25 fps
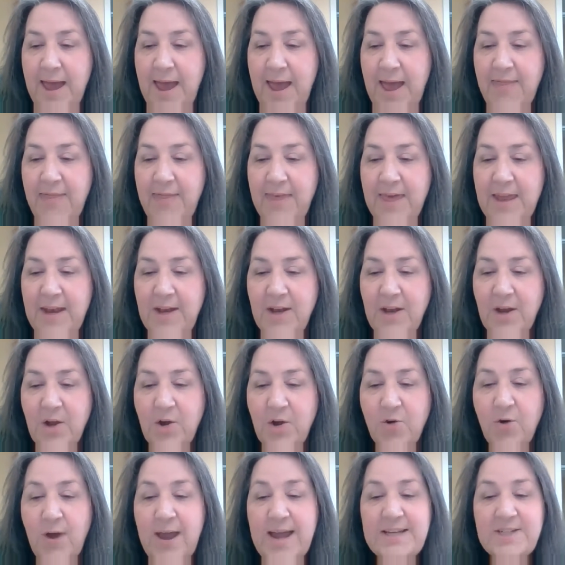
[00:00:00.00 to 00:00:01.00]
And then,
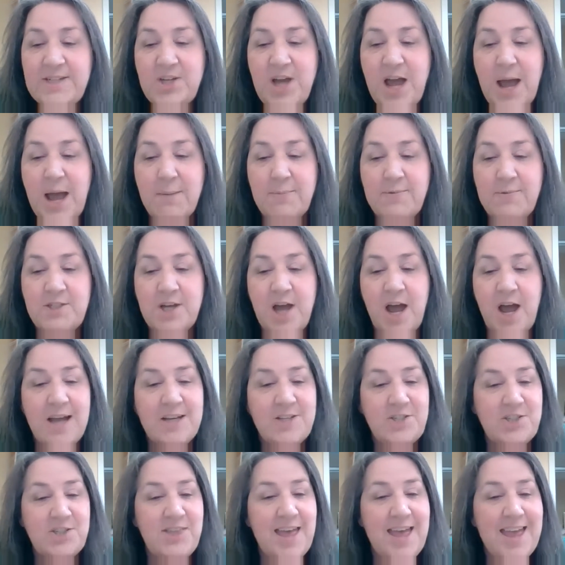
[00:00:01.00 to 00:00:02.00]
great job,
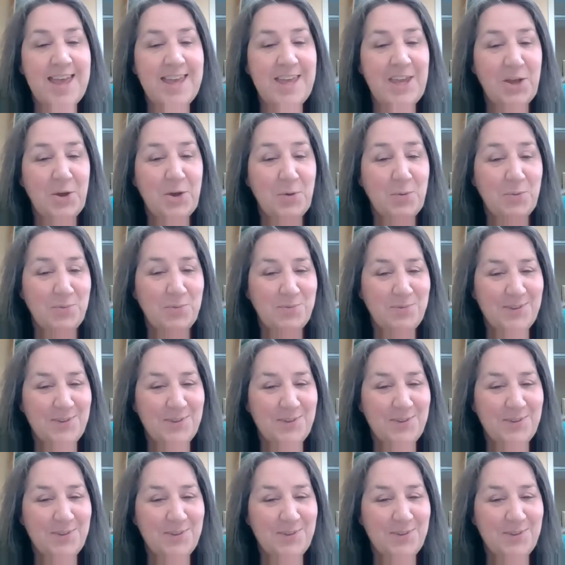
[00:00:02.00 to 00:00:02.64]
Josh. Thank you.